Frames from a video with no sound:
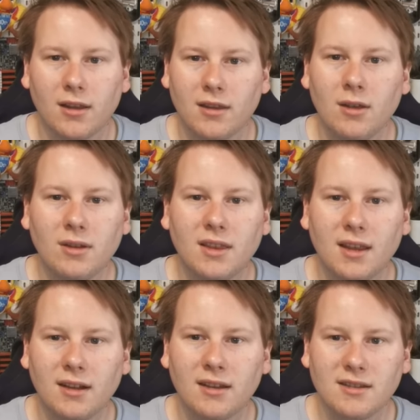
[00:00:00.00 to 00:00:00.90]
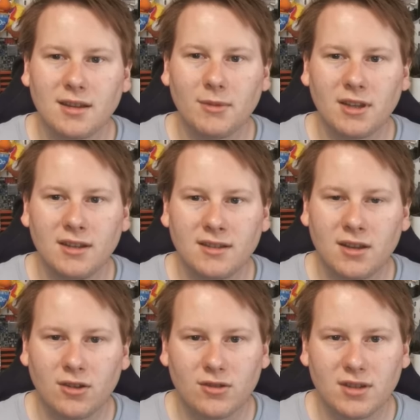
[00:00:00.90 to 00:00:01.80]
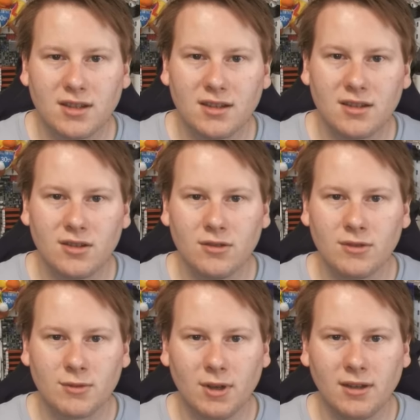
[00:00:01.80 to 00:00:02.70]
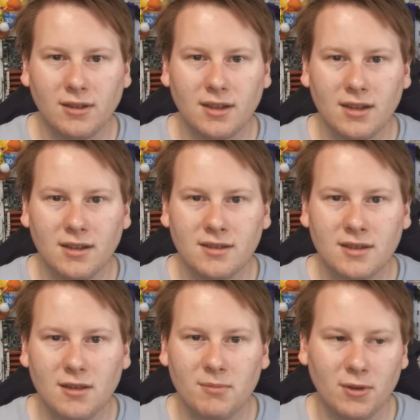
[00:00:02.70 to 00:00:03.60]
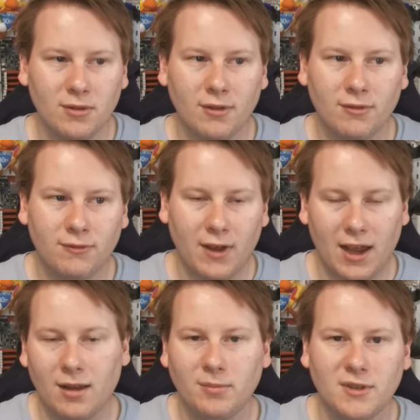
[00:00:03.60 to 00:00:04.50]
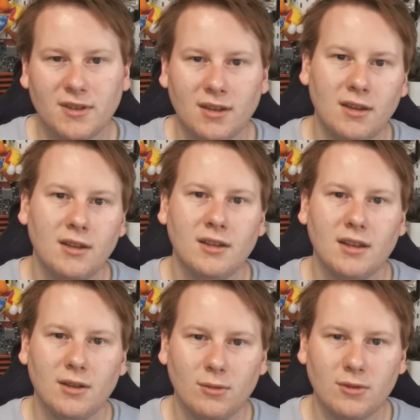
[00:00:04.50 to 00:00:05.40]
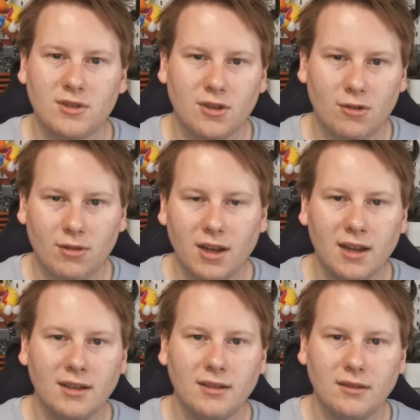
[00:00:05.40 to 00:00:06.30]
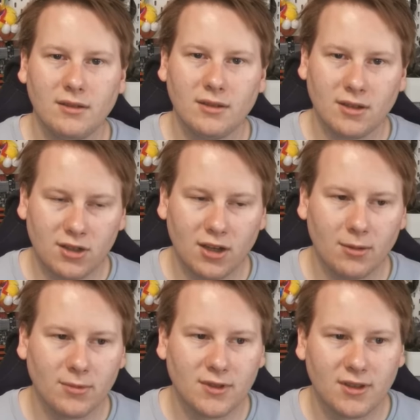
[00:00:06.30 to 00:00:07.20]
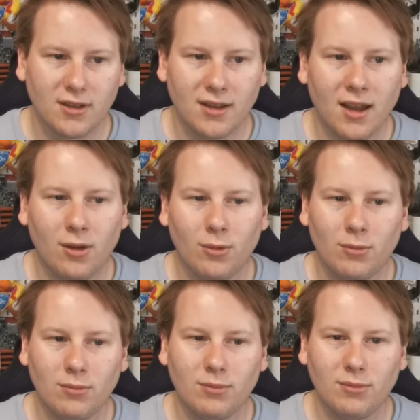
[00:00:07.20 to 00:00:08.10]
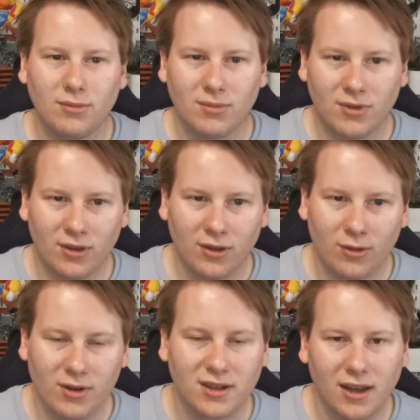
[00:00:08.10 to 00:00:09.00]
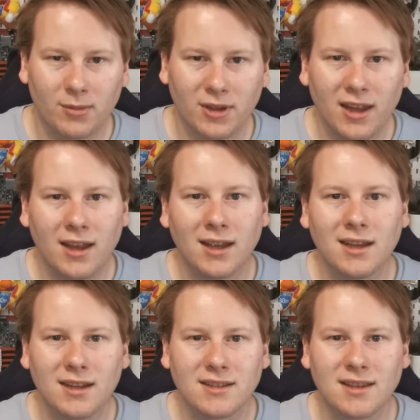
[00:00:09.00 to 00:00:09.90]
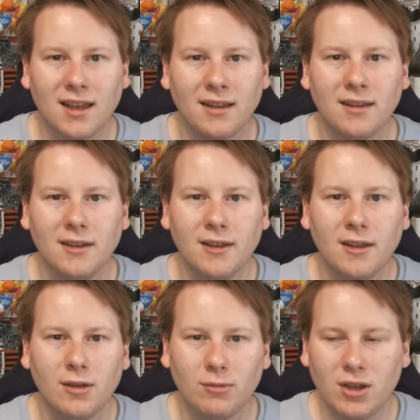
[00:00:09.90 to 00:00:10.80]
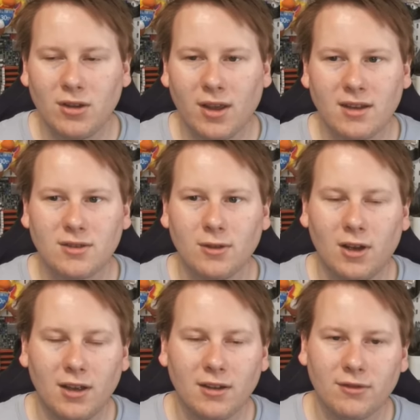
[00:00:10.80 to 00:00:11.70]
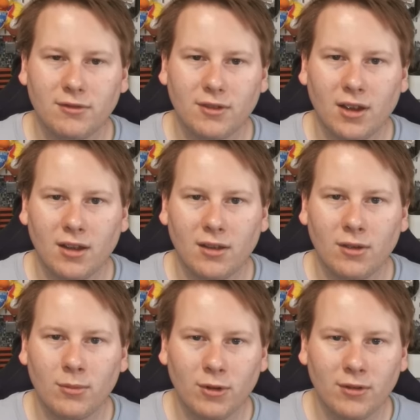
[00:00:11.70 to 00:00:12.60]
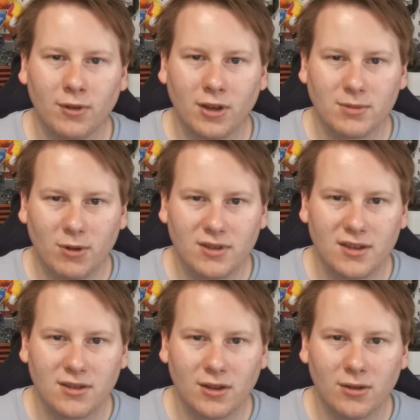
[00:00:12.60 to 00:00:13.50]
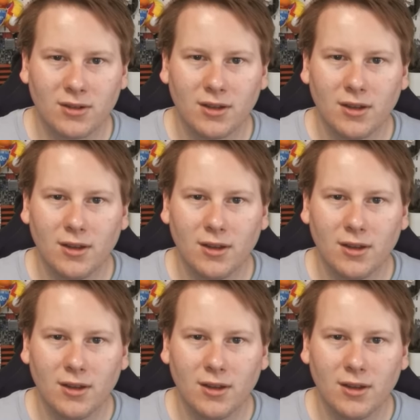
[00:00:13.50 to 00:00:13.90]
The only thing that some of these countries need to do as well is build the fabs in order to create the chips. Now, the critical element there is that when you get to a high enough uh, or more advanced process node,